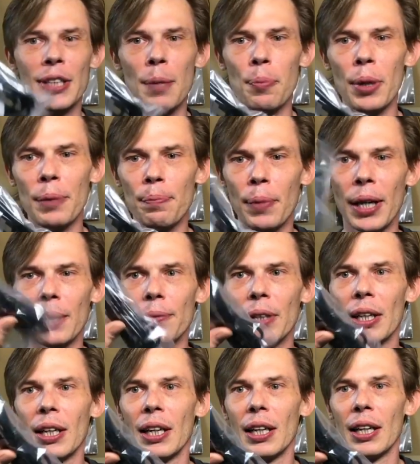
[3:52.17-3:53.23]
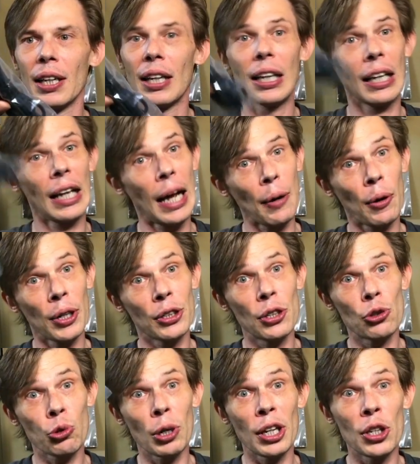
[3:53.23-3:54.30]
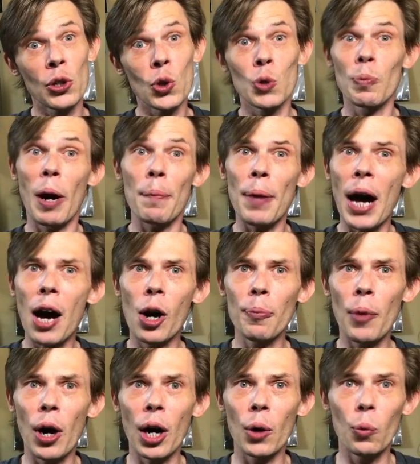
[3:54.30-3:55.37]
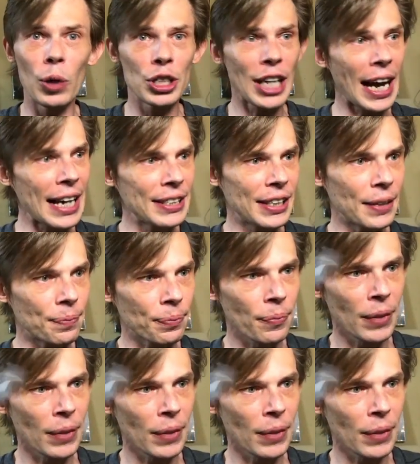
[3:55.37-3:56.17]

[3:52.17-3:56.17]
separate, but I'm going to try to use my power bar, which has it.